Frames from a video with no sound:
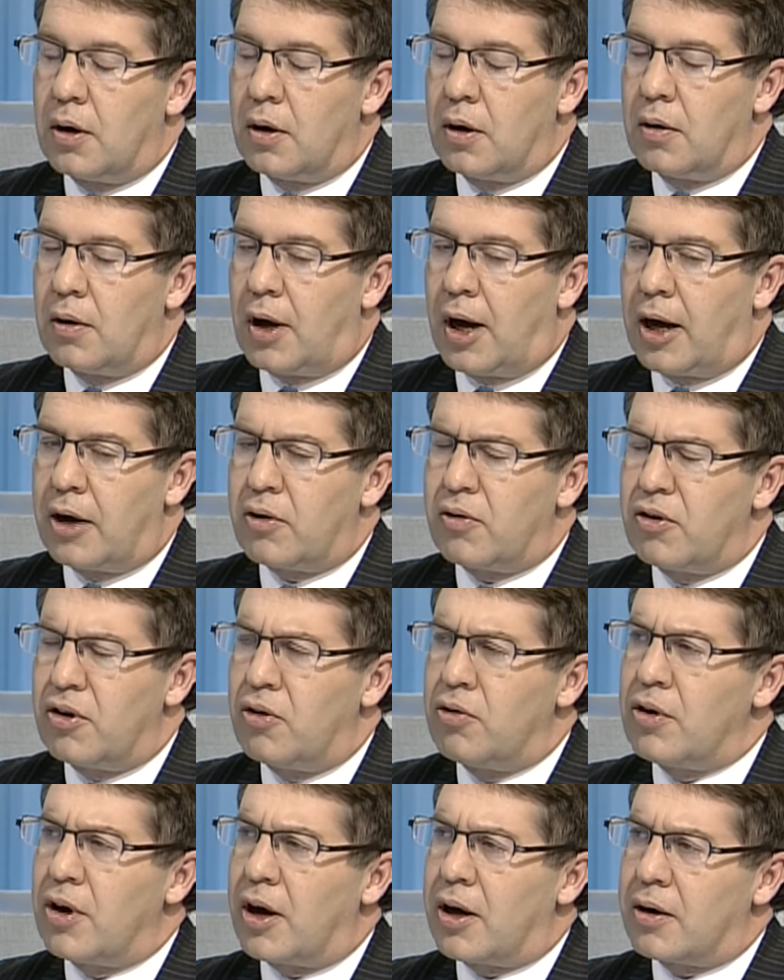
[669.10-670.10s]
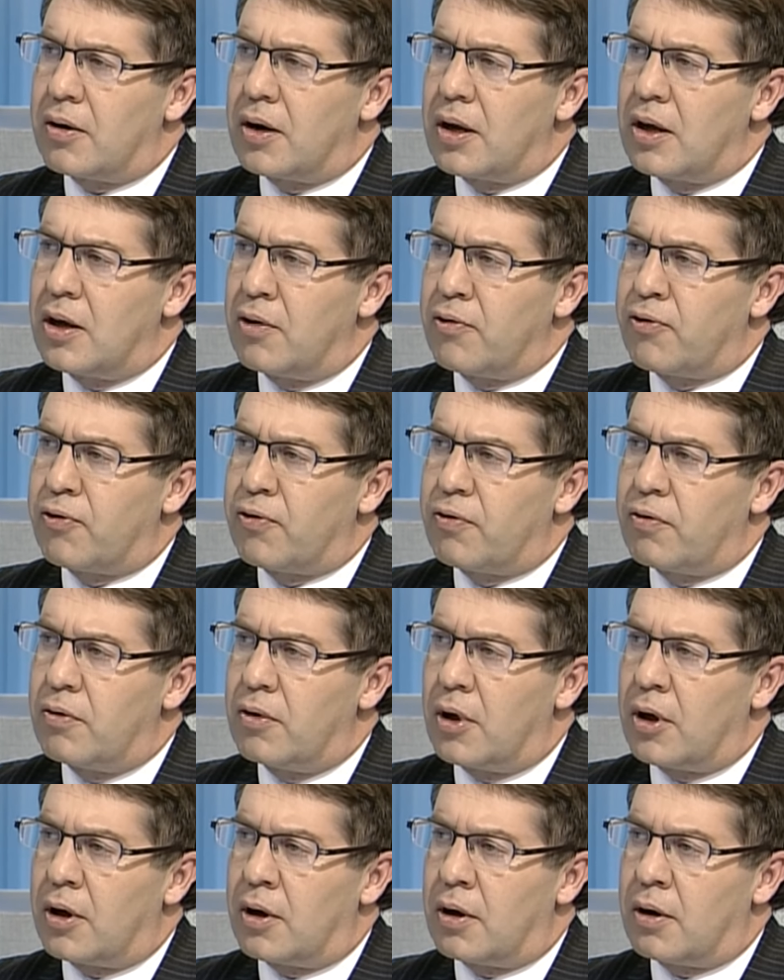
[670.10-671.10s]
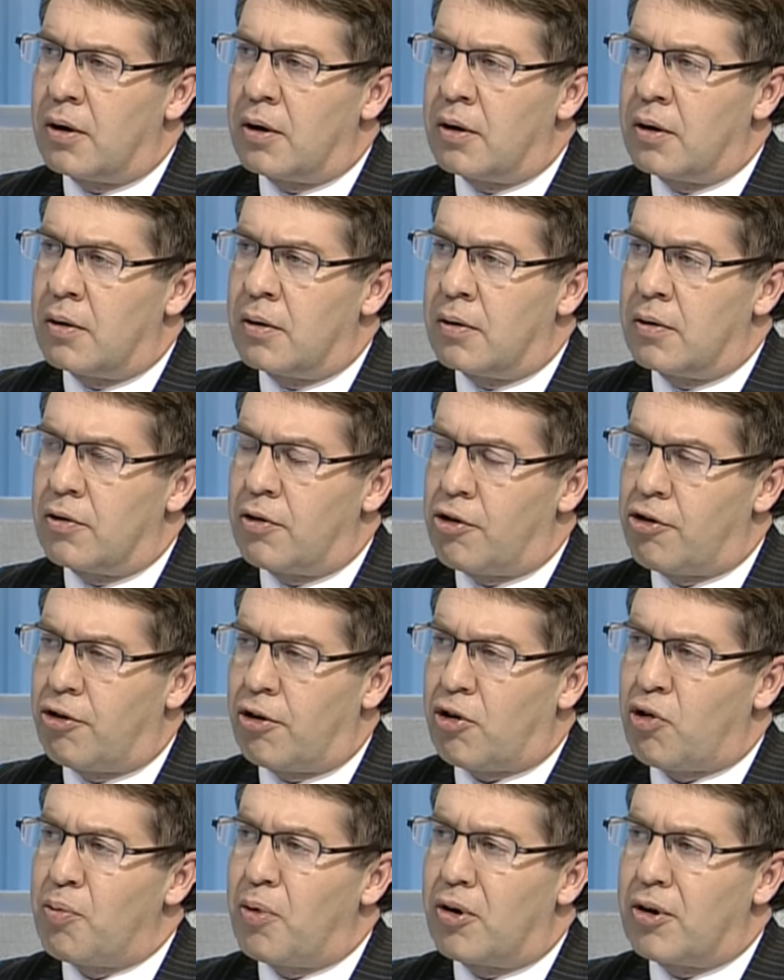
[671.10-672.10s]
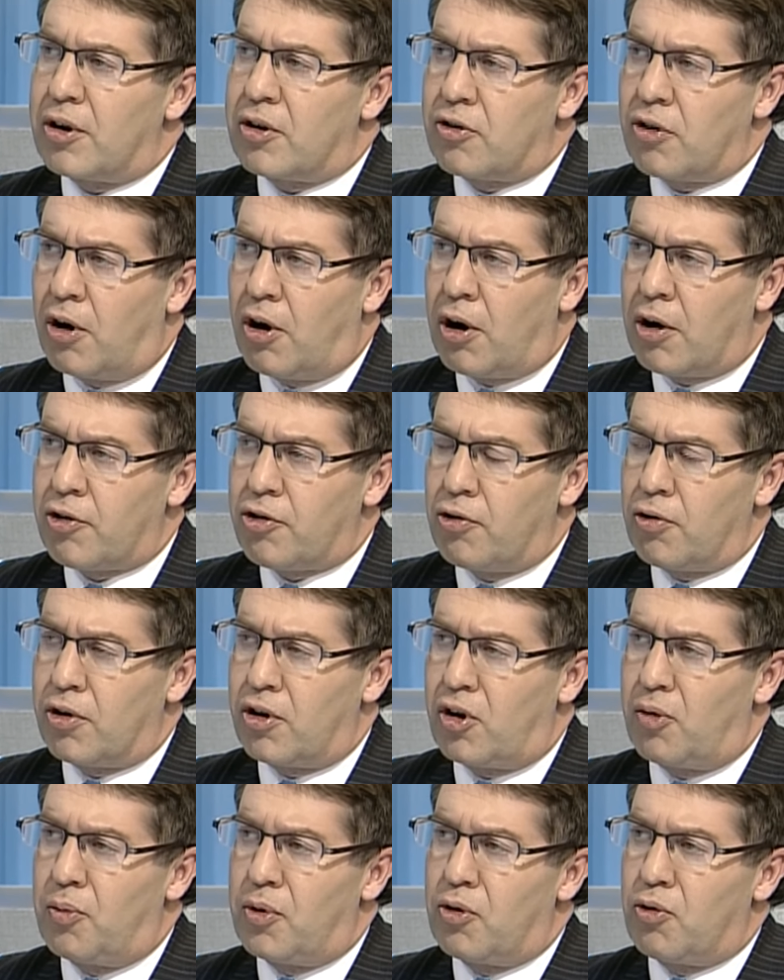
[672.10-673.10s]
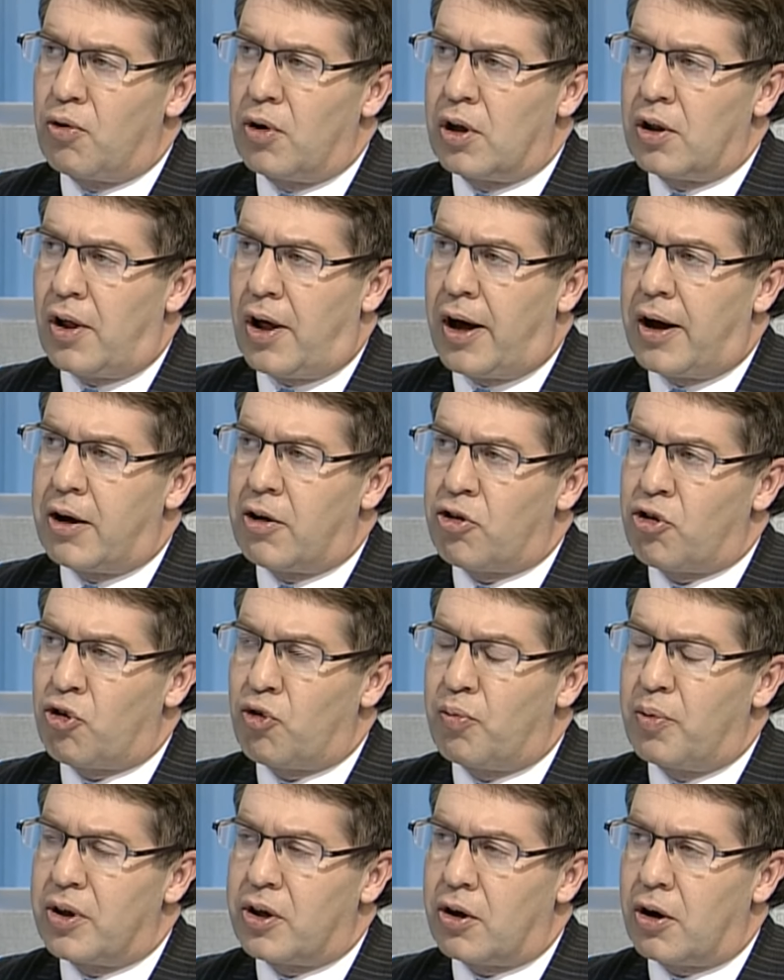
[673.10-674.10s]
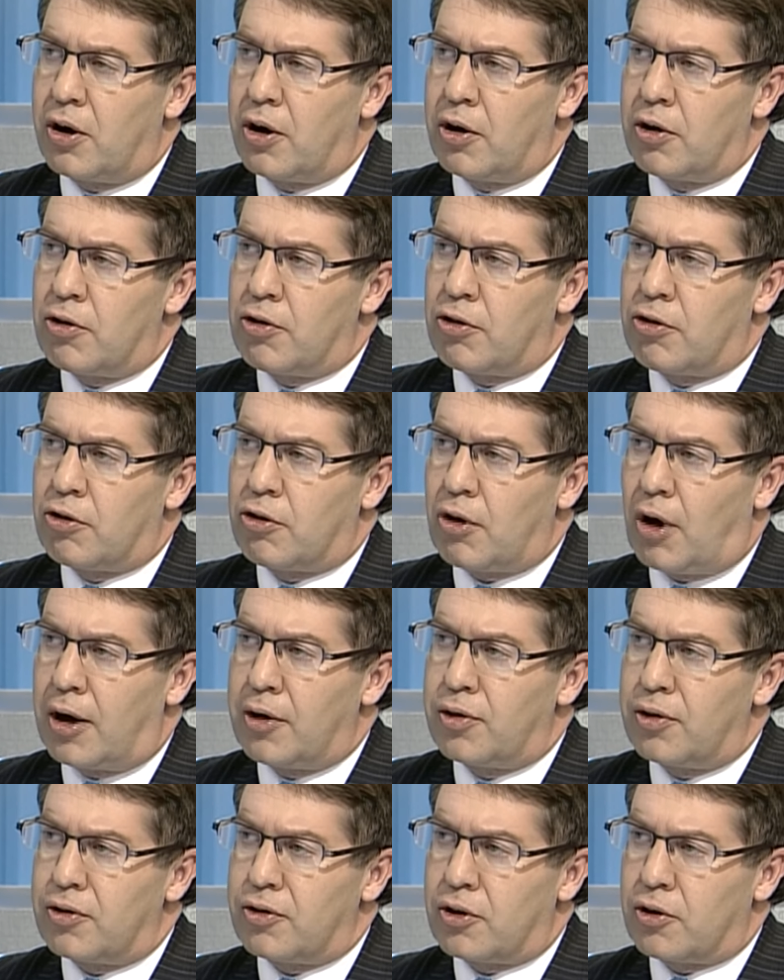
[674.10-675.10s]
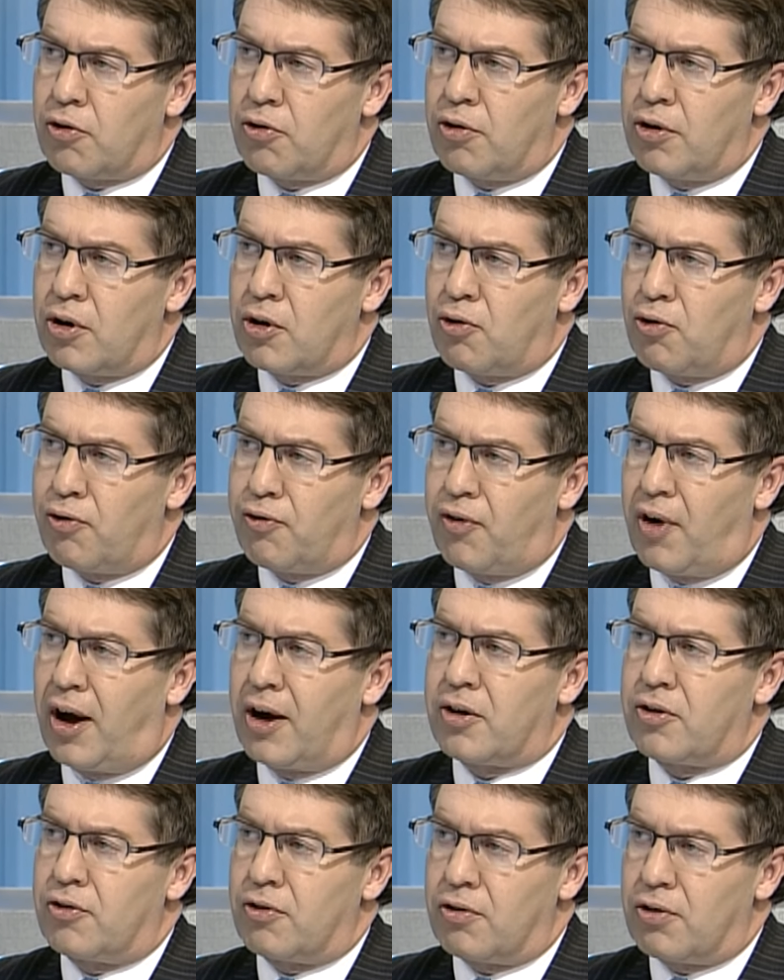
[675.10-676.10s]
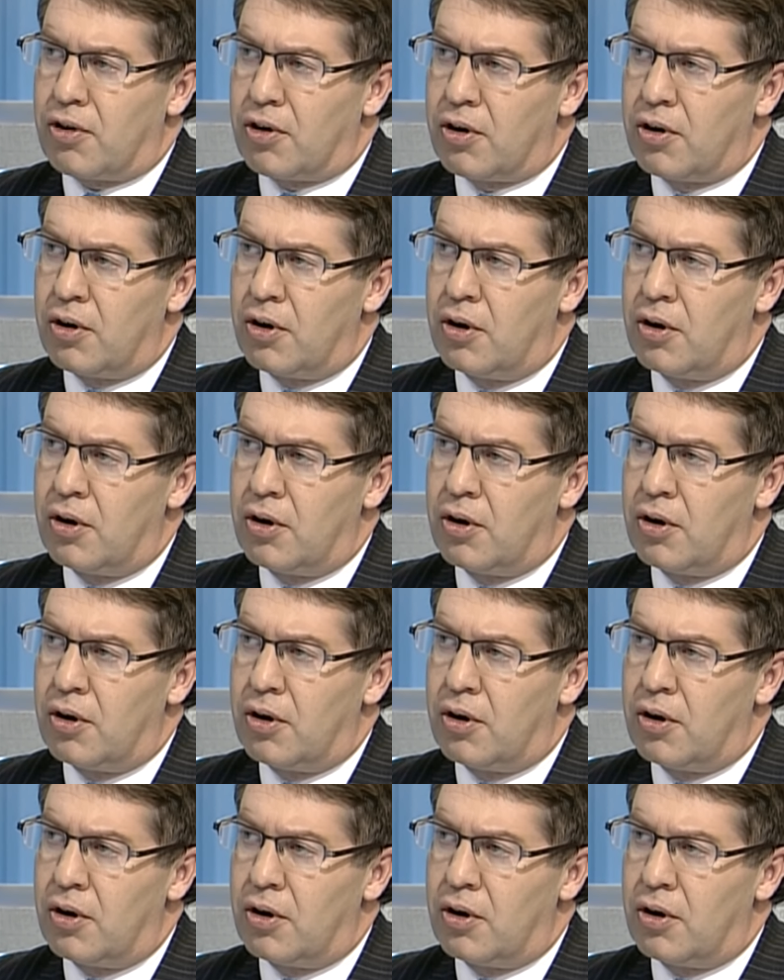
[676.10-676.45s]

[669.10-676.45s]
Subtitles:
Well, I don't know yet if the six-party talks are going to be realized, because I think the critical factor